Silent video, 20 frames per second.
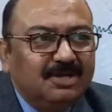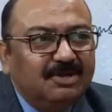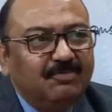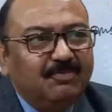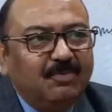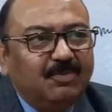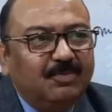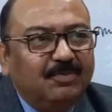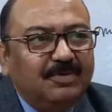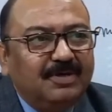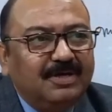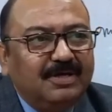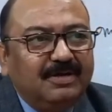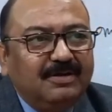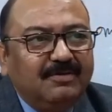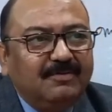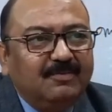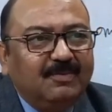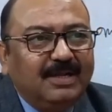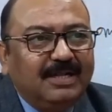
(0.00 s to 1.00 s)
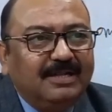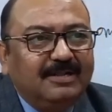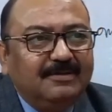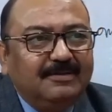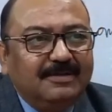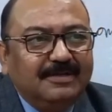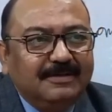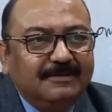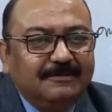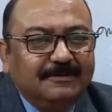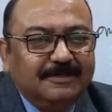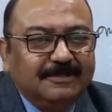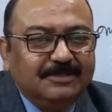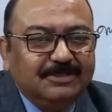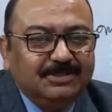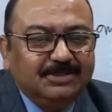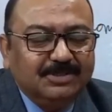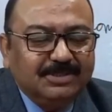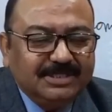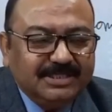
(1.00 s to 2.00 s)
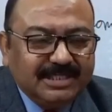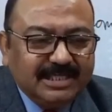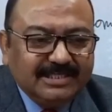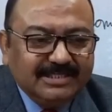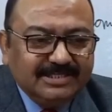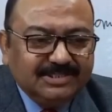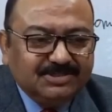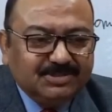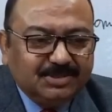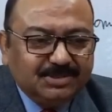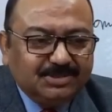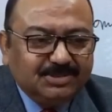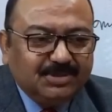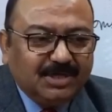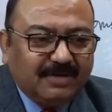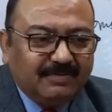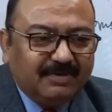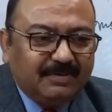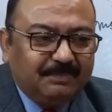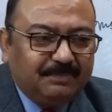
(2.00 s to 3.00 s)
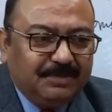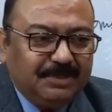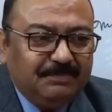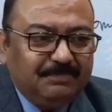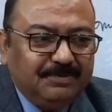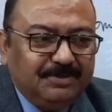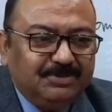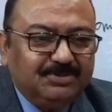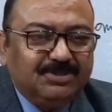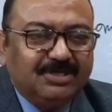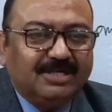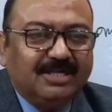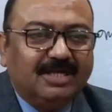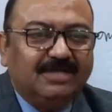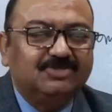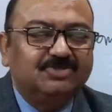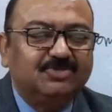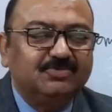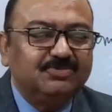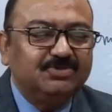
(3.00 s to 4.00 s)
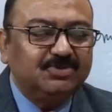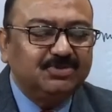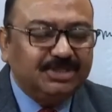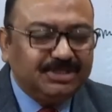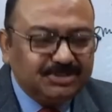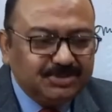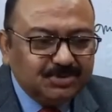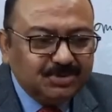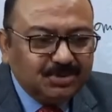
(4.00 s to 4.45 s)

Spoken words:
Well, it's good to have a peep into the classroom so that